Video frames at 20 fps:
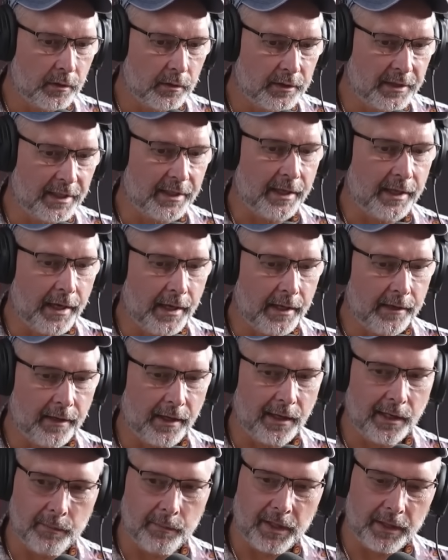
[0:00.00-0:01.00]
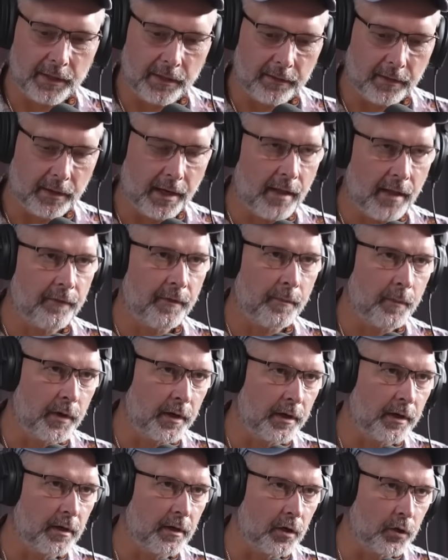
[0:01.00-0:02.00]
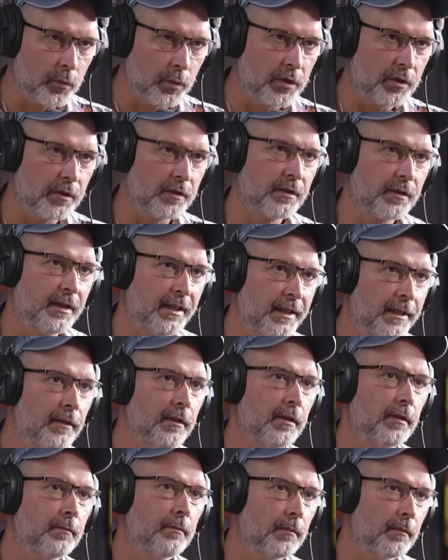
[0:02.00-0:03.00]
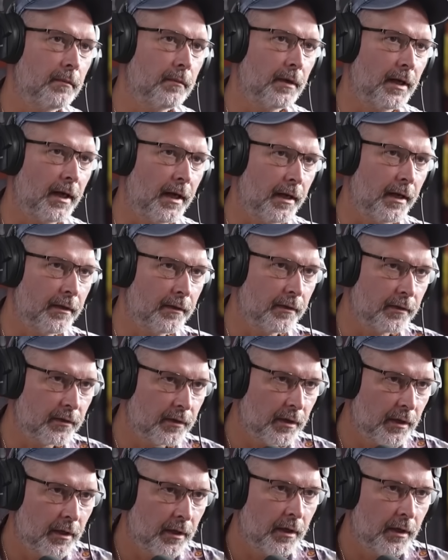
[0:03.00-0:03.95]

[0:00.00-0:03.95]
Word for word: decay, they emit either alpha particles, which is helium ions.